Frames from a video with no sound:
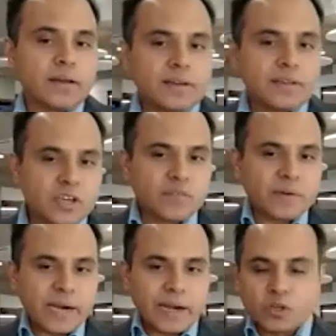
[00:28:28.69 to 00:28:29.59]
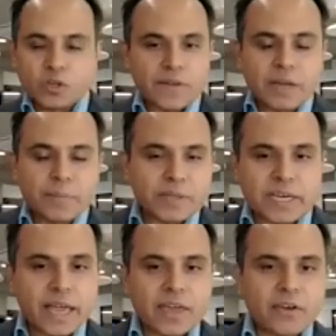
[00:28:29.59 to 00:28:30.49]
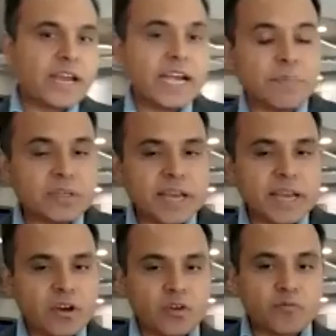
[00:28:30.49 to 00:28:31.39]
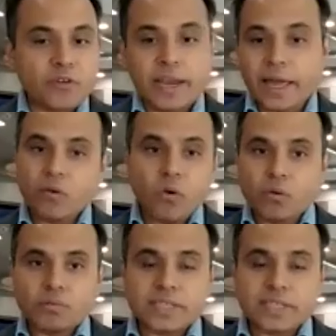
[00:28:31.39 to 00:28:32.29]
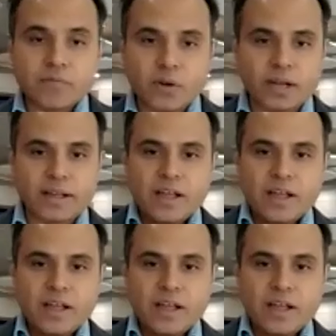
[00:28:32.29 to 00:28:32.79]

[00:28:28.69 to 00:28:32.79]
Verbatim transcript: so it looks 70% accurate or 80% accurate to feel like oh this can work